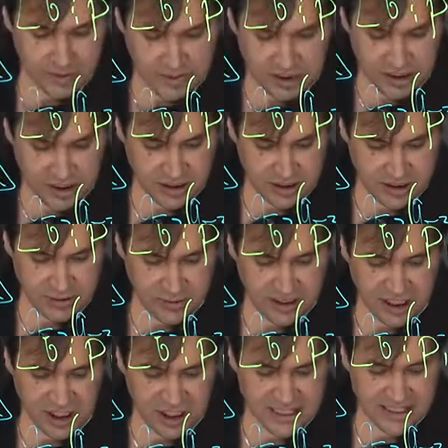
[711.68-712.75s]
we
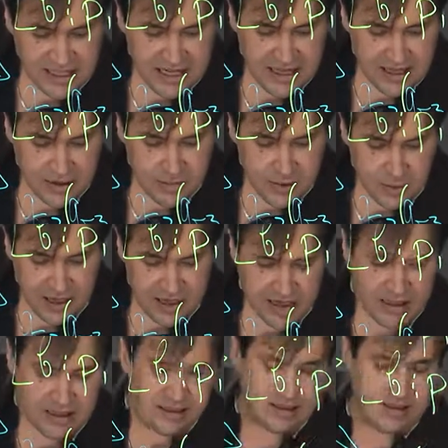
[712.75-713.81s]
can just say that P1
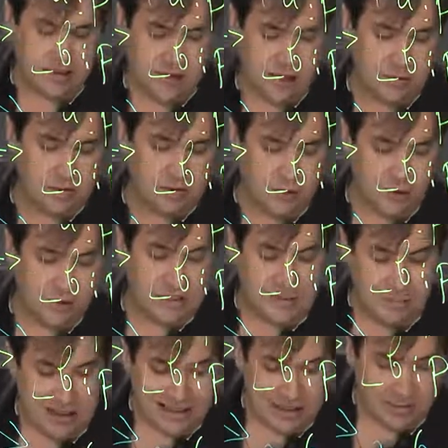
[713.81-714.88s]
is equal to
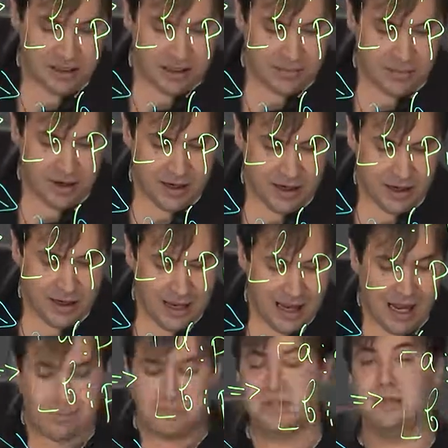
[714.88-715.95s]
Qs multiplied by
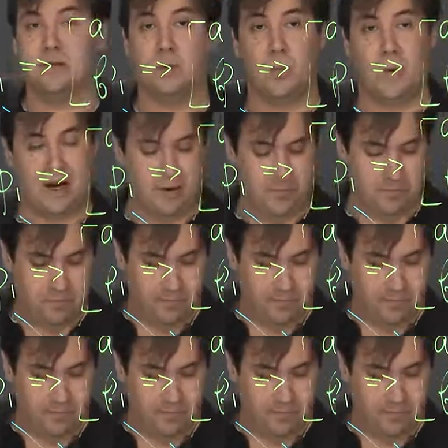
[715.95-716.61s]
epsilon 1.